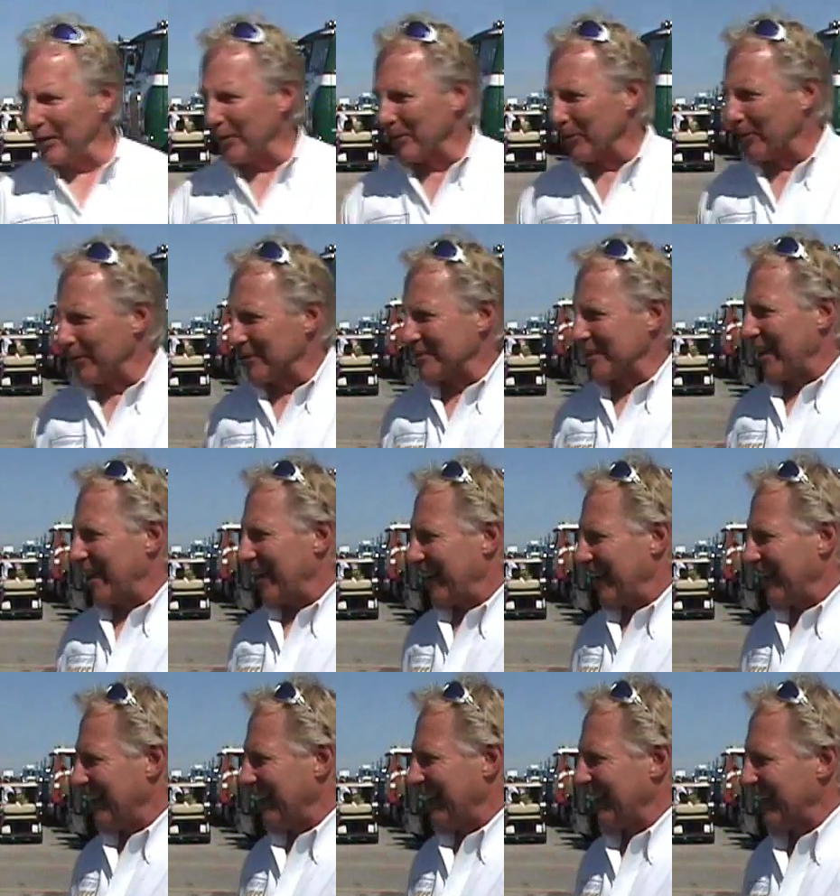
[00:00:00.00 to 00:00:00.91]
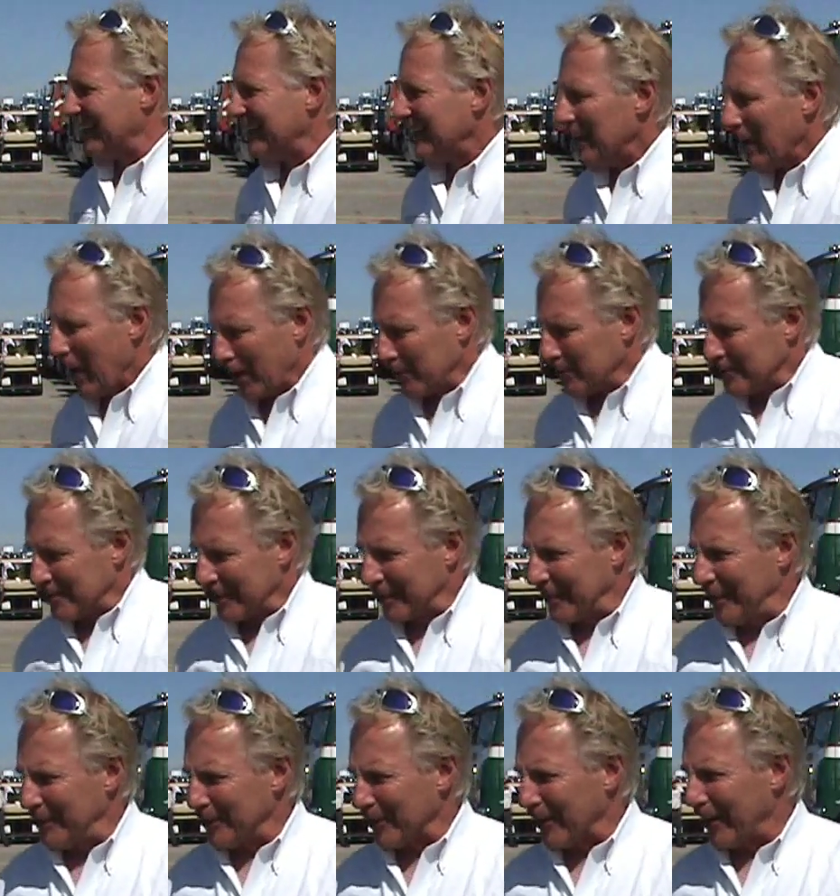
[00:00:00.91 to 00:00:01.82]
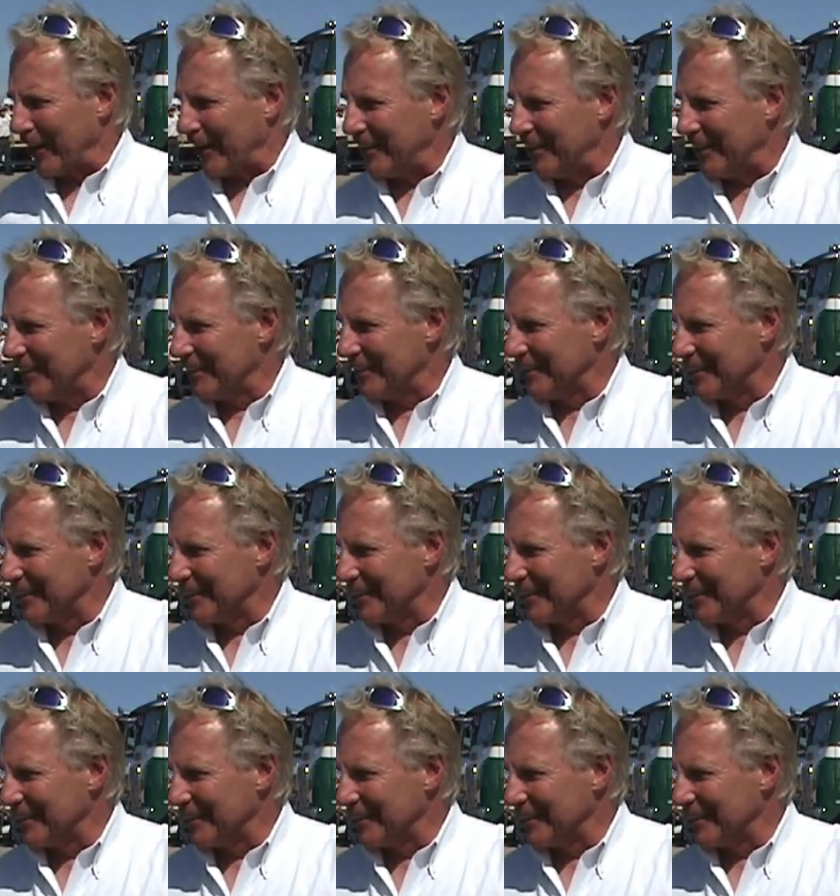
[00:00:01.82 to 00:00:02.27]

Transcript: Neither was I. I was a gearhead.